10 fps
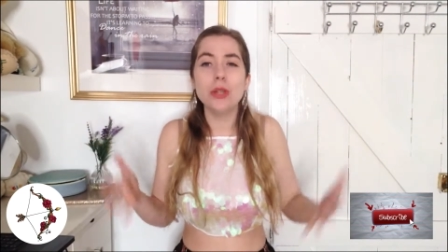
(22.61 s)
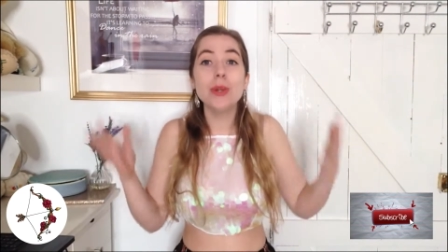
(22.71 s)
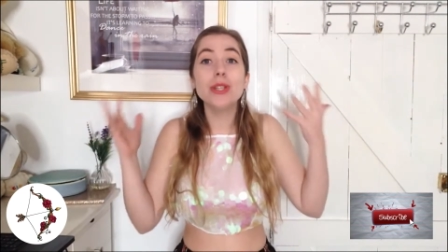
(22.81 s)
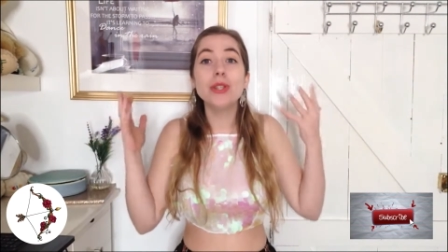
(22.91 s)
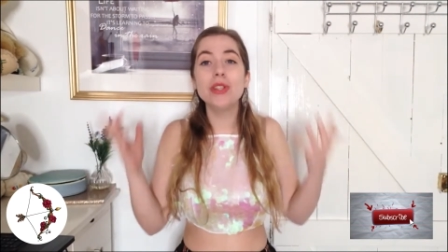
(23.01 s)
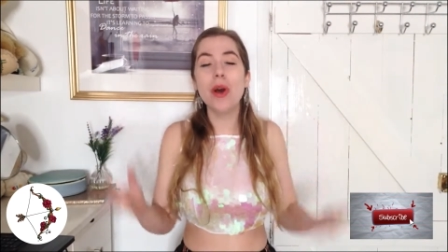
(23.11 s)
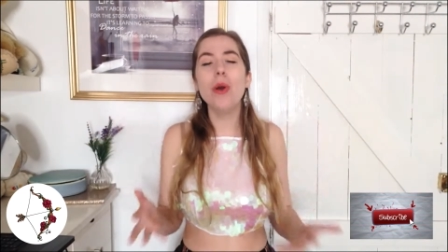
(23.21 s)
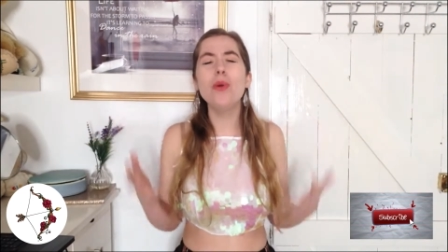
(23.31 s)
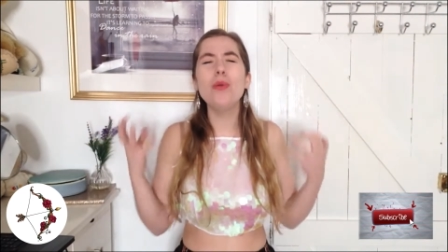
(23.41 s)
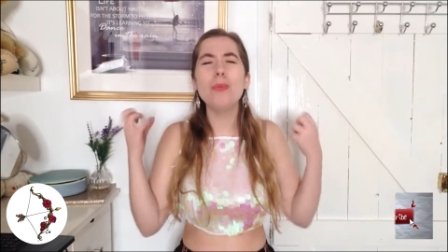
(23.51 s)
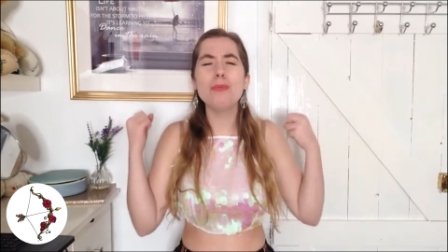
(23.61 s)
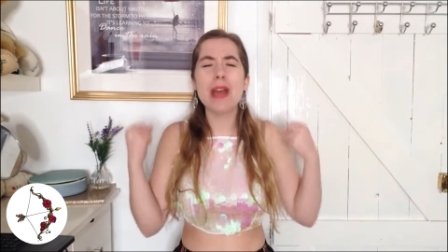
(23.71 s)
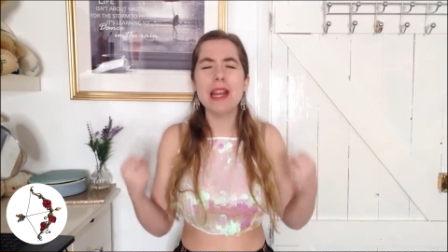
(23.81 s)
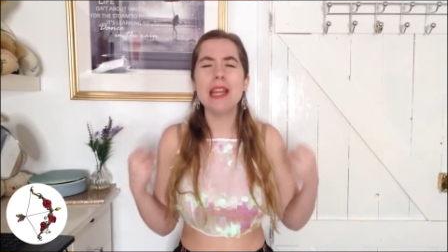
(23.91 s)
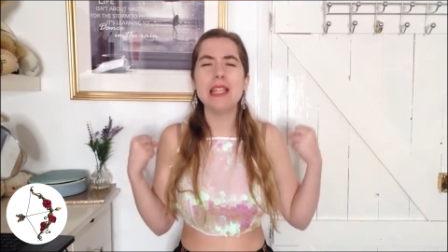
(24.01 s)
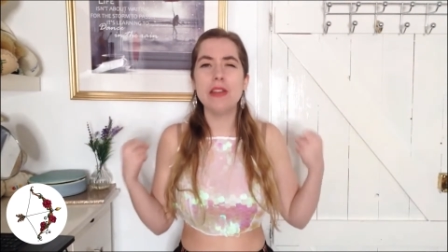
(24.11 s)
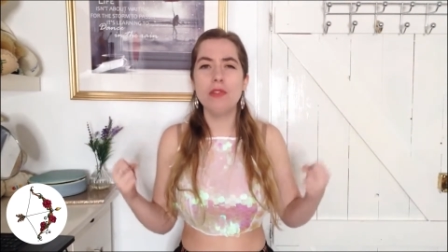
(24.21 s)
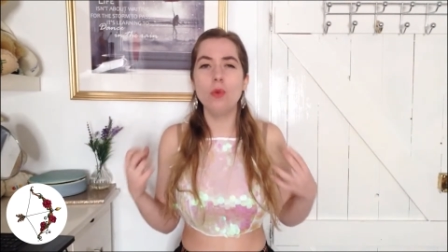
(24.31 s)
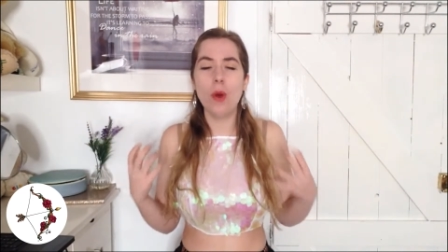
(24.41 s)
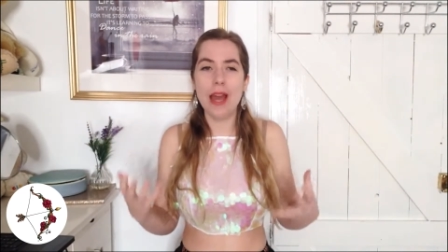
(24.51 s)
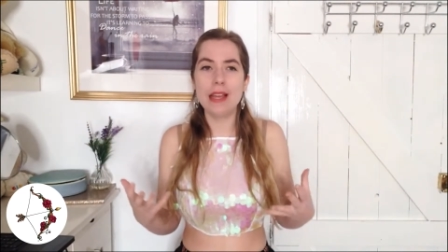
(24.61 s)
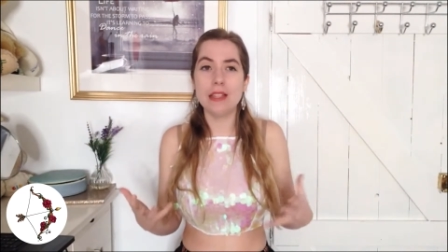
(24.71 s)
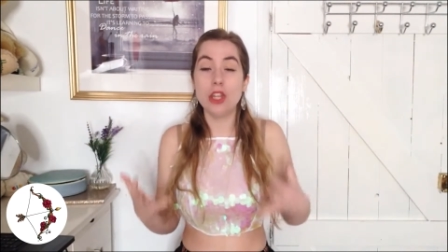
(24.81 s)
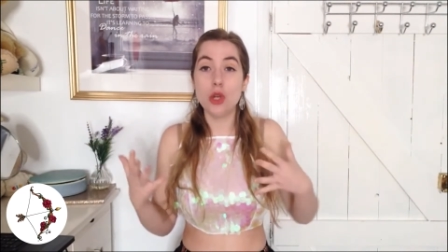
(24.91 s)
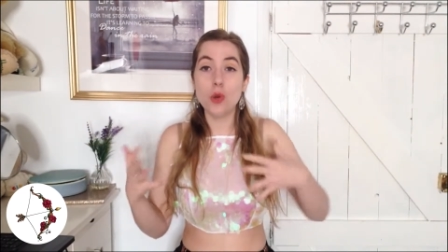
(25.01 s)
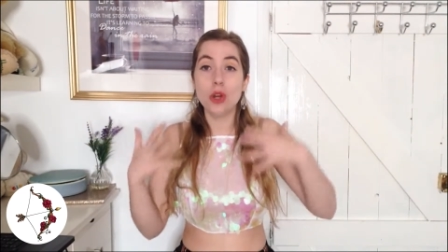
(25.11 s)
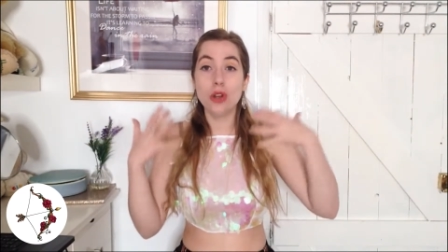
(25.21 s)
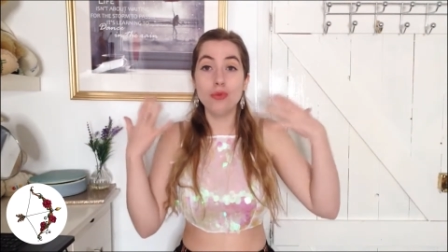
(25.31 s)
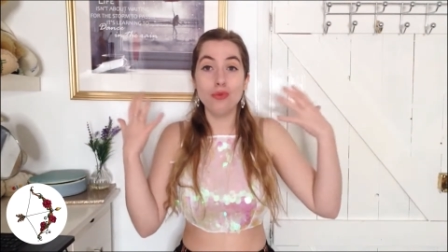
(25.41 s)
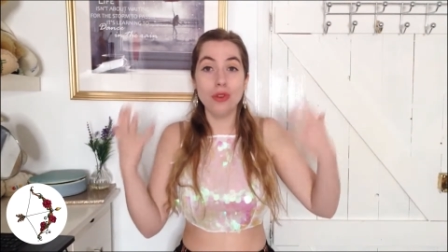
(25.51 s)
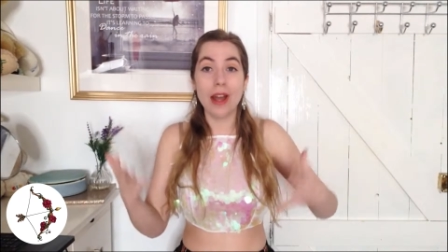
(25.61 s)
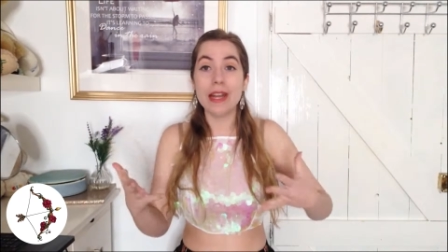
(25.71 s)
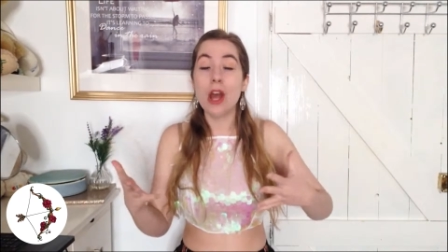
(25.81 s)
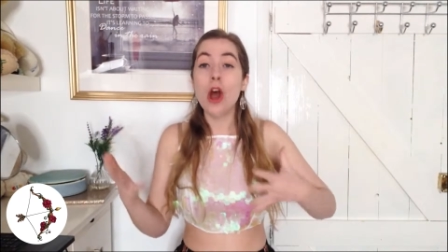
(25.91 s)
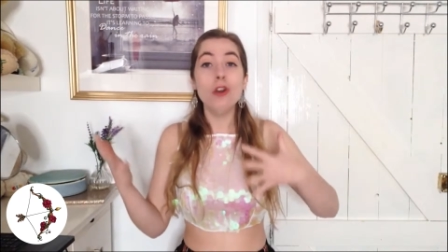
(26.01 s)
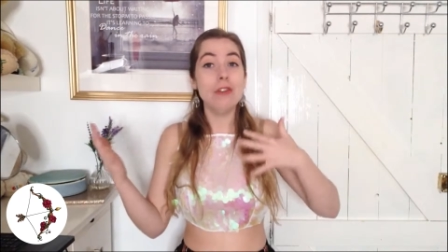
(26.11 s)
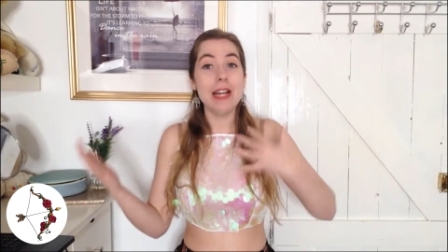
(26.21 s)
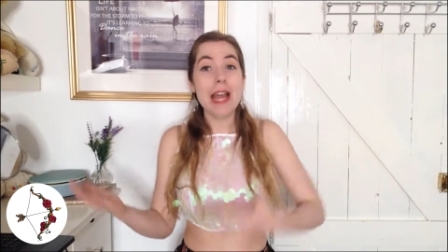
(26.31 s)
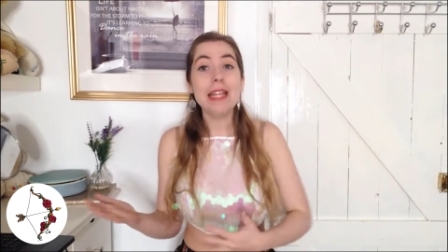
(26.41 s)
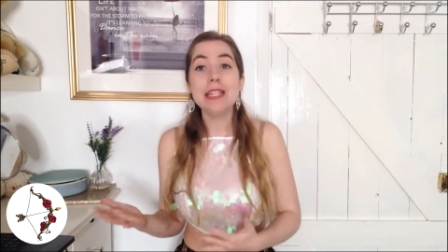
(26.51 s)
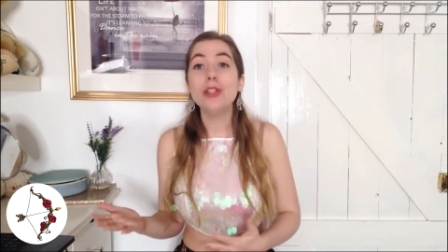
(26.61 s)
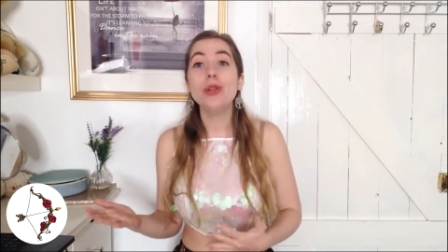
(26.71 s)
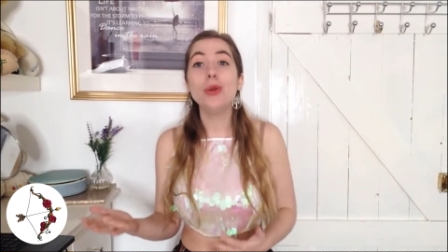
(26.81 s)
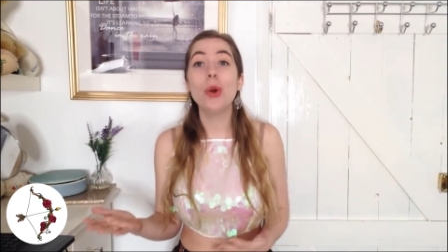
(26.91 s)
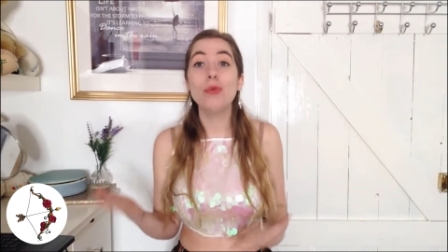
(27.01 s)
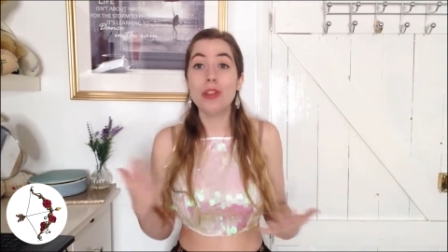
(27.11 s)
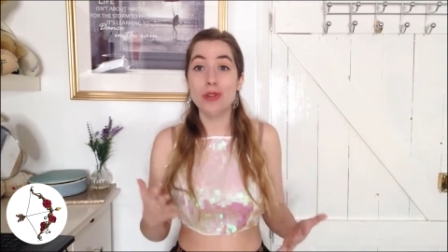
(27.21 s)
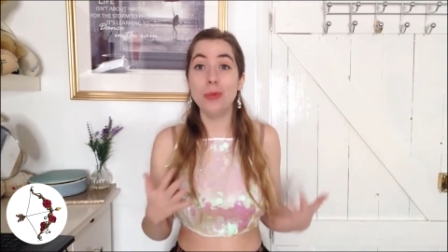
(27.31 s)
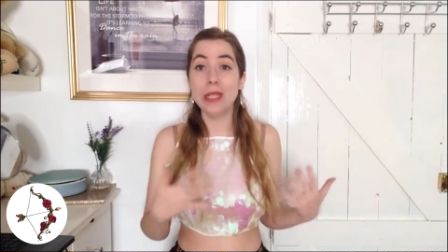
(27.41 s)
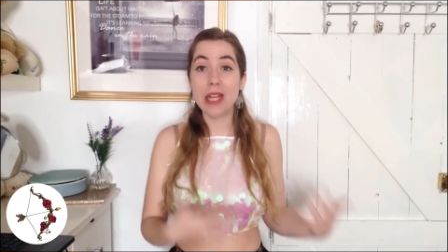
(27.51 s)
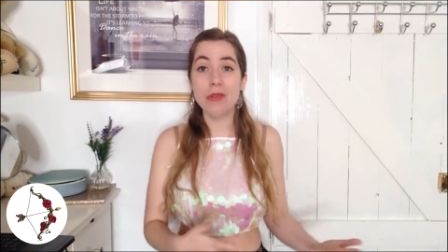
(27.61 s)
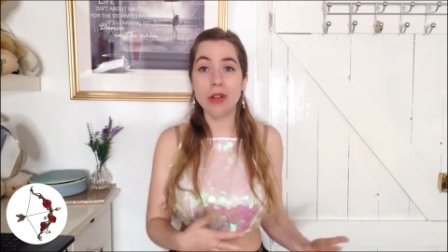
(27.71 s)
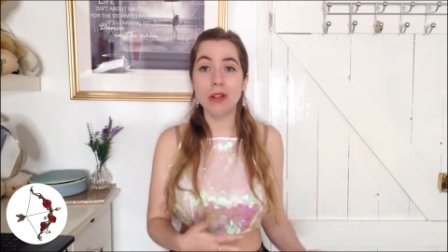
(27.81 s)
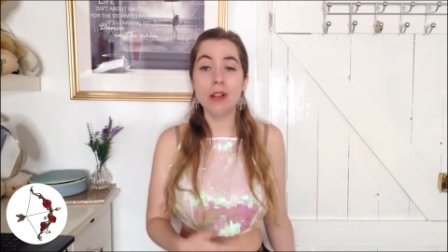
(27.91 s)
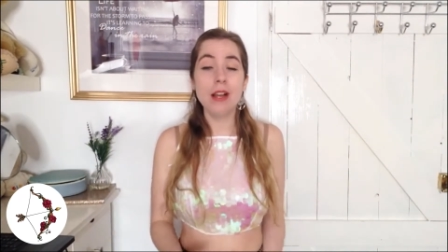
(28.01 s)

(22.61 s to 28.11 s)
There are so many different ways that you can write related to your original material.